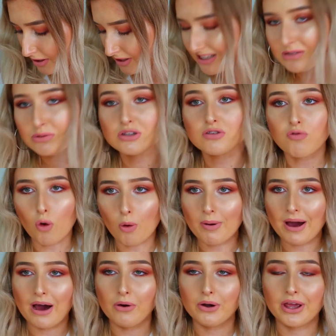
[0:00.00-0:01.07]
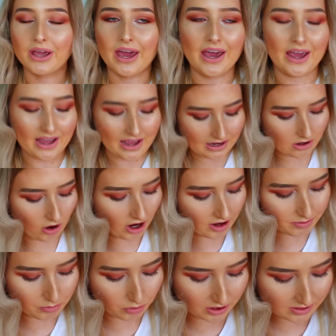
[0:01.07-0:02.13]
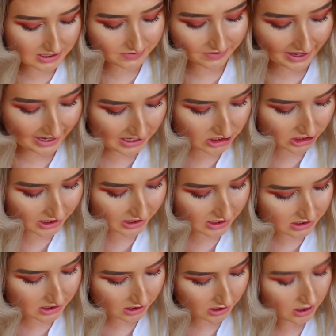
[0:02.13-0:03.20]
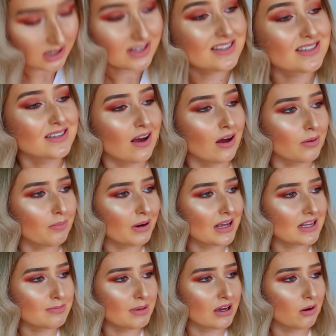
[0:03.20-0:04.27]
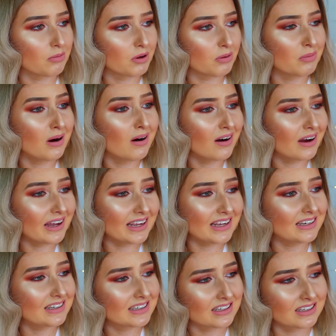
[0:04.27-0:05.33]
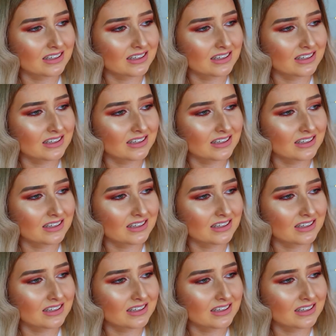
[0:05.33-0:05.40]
This was £4, okay? And I've been wearing this for ages. Son, please make up your mind.